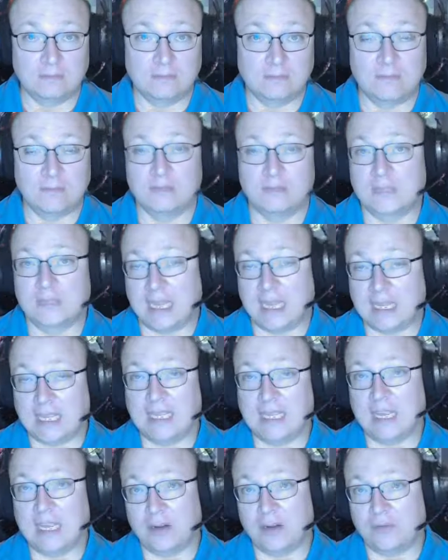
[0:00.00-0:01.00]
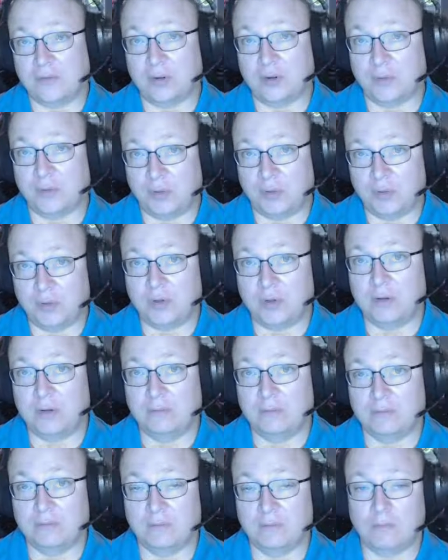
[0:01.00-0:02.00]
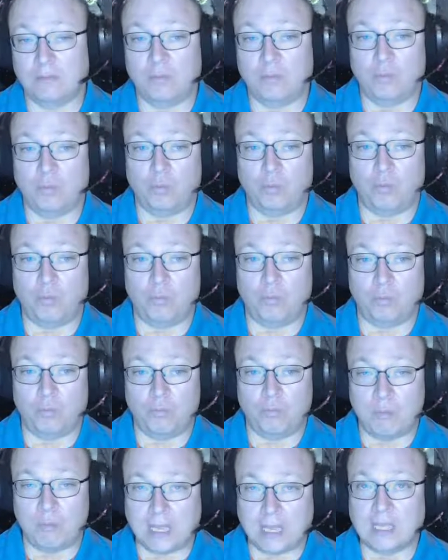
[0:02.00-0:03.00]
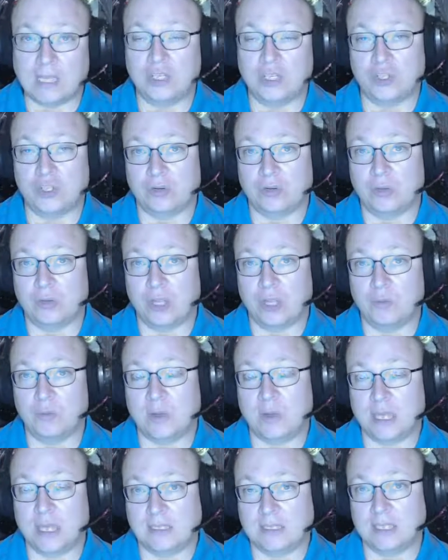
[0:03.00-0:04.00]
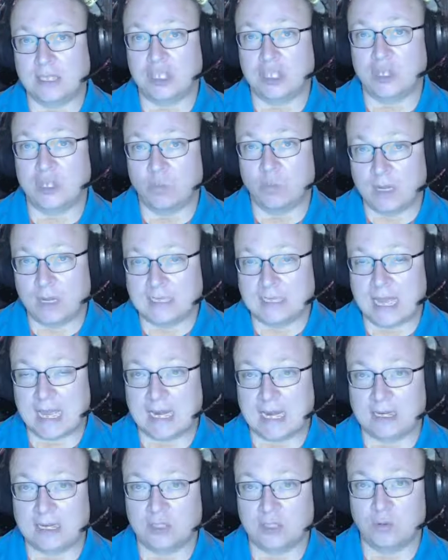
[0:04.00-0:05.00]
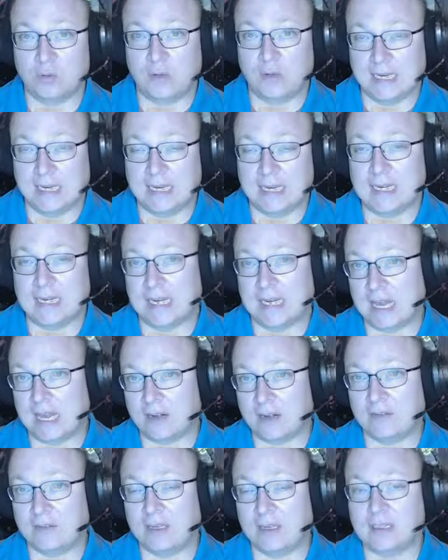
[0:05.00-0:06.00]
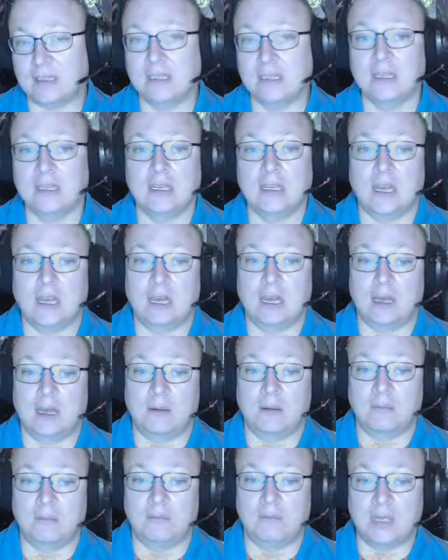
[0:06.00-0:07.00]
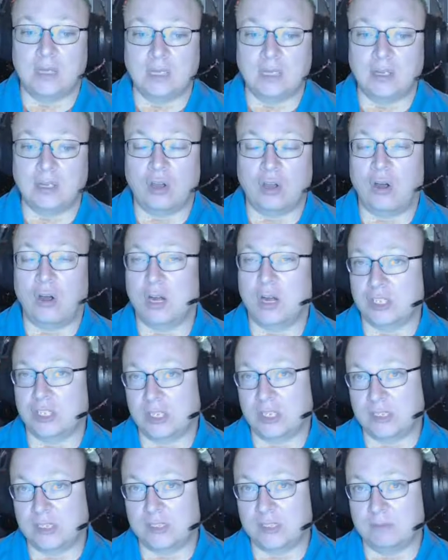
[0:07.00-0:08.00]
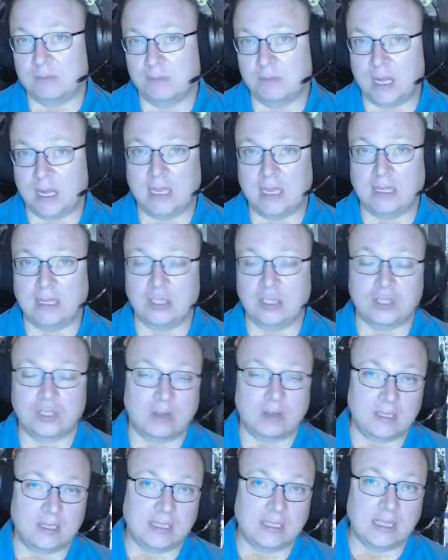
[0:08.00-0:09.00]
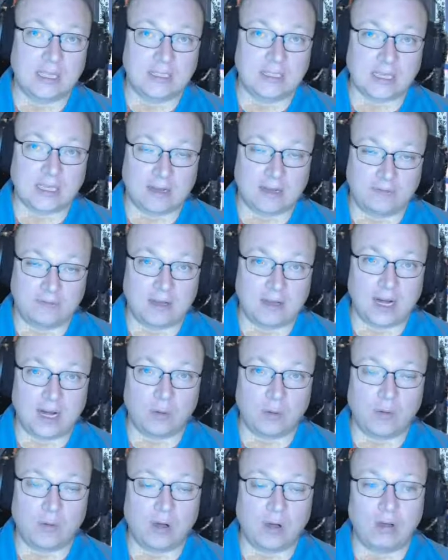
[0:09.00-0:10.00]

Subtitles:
taking care of your computer, making sure that you pay attention to what data is going in and out of it, being cautious by installing things like a firewall